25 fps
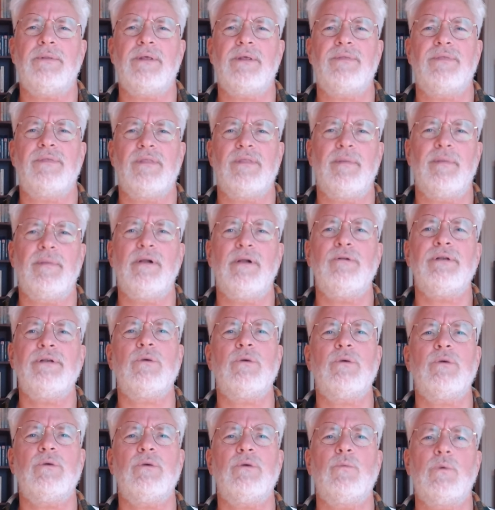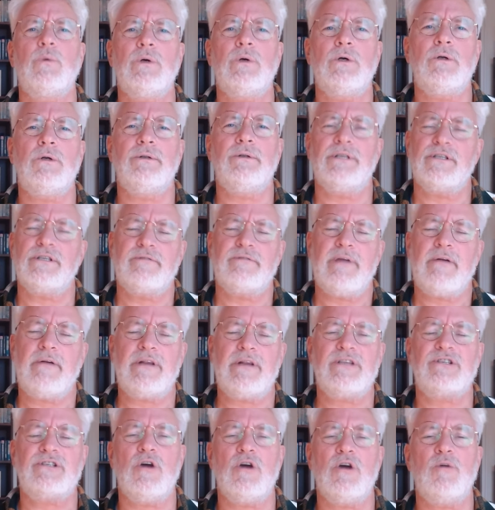that the building of the world is very
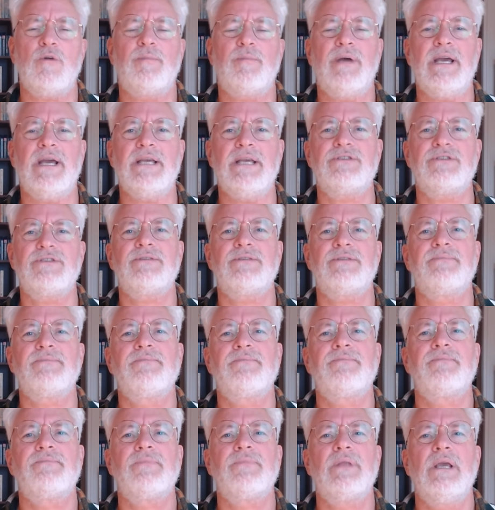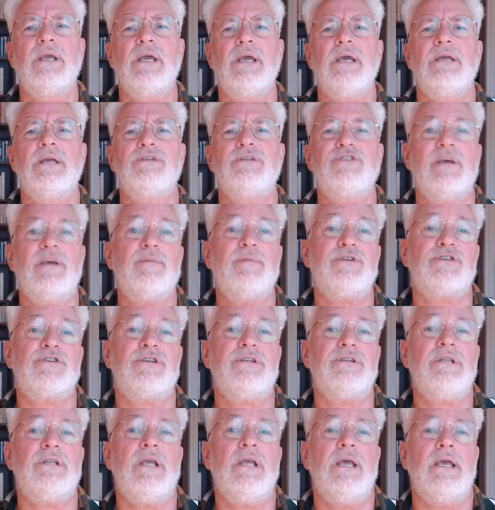slow paced.
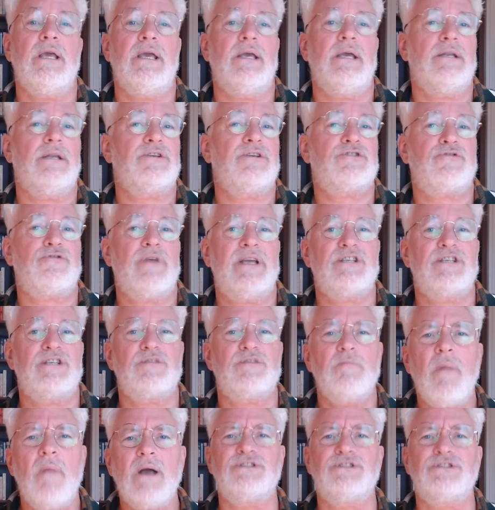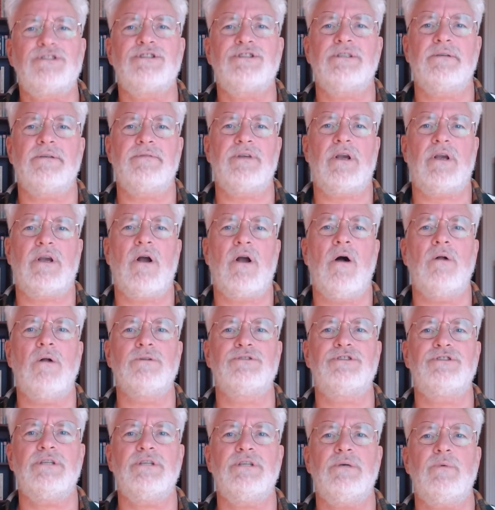Jemisin illustrates much of the
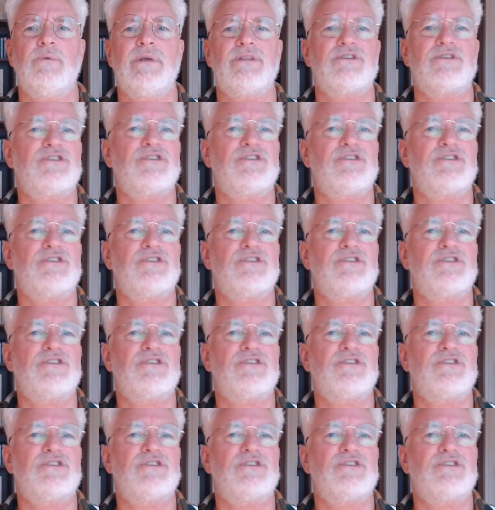culture with